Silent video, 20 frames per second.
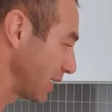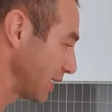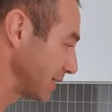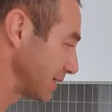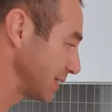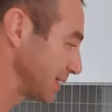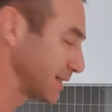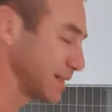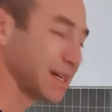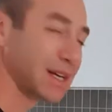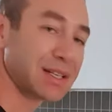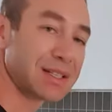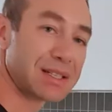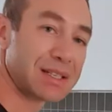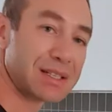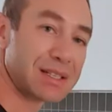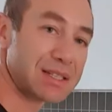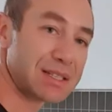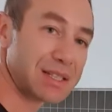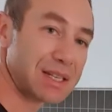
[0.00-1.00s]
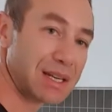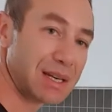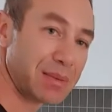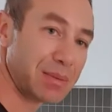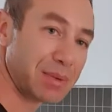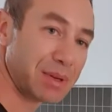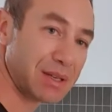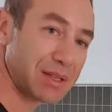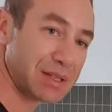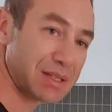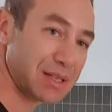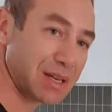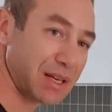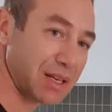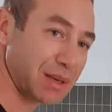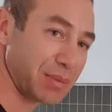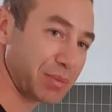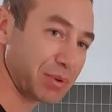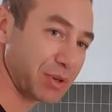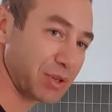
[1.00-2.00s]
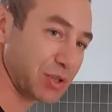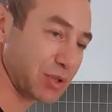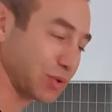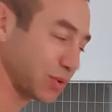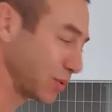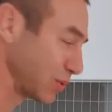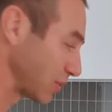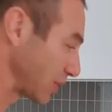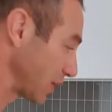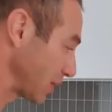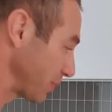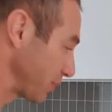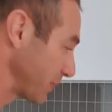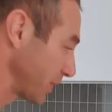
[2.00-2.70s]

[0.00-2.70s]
detecting steam inside the pressure cooker.